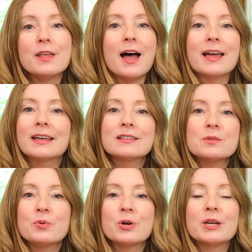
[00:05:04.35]
that I get
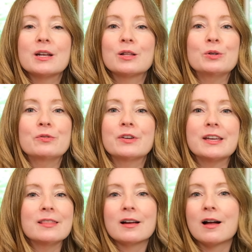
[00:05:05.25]
to put a loofah
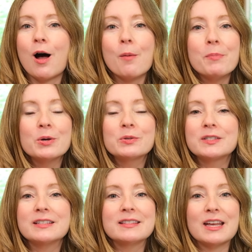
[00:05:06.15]
in the
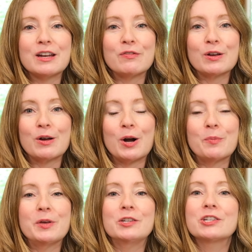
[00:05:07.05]
compost instead of the
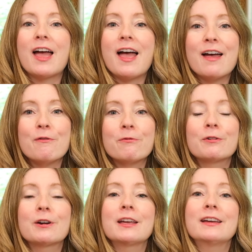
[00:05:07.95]
garbage
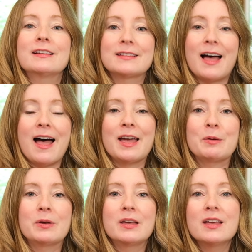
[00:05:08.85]
every
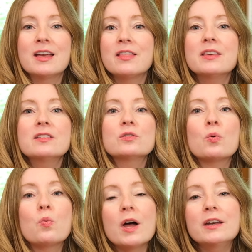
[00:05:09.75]
time. This
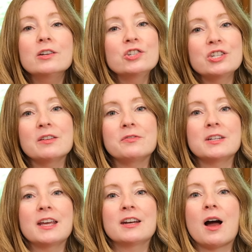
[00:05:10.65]
one shift
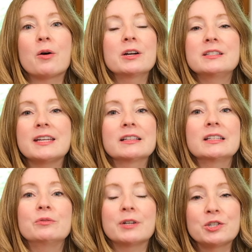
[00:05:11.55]
in our
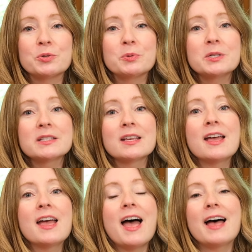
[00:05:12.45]
daily rituals
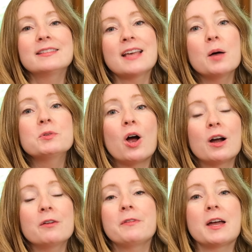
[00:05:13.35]
has helped
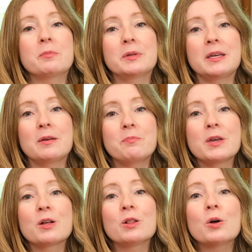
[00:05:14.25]
our family be
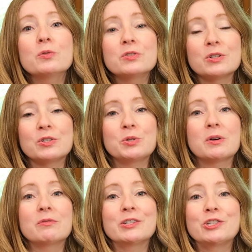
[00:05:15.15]
closer
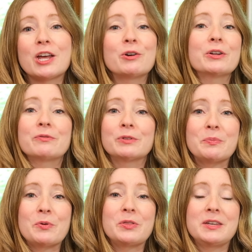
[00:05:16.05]
to a regenerative
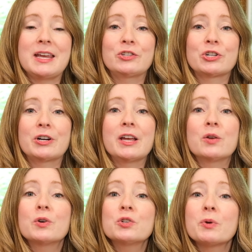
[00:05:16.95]
loop with nature,
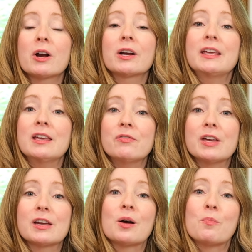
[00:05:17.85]
in which we are
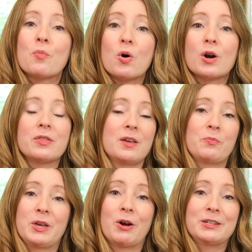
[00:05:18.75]
giving more than
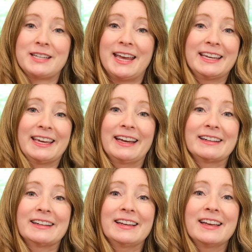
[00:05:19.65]
we are
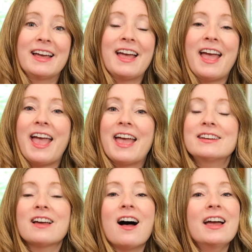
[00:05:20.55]
taking.
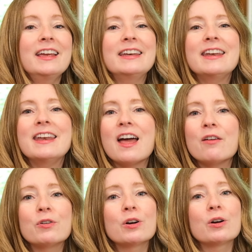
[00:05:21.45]
And I
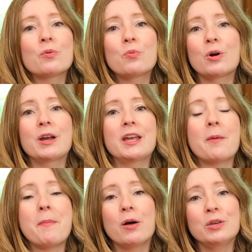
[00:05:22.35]
never worry
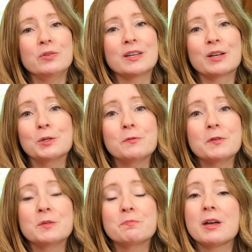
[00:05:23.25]
about using a
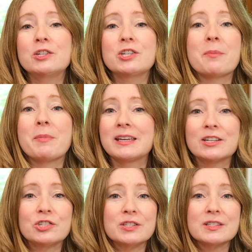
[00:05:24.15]
loofah sponge at my
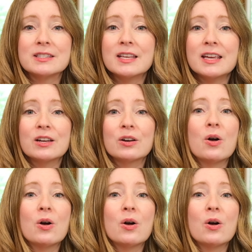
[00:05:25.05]
kitchen sink